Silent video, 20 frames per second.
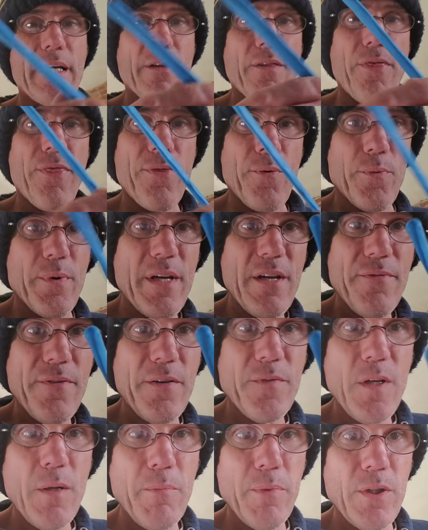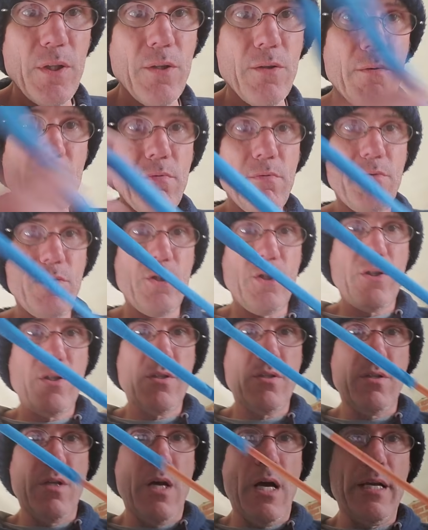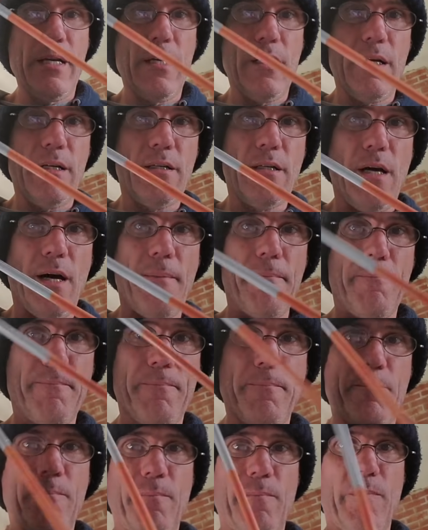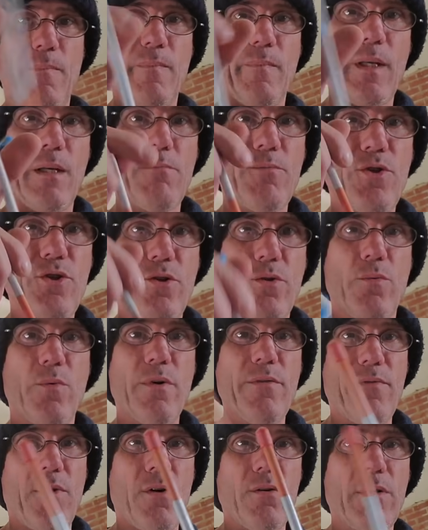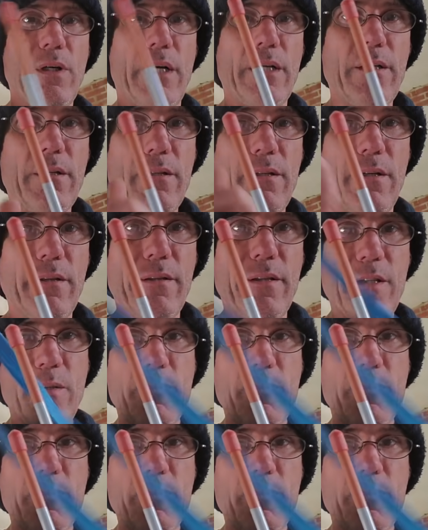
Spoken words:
a 350 balloon, just slide it on top. I'm sure we've all kind of done this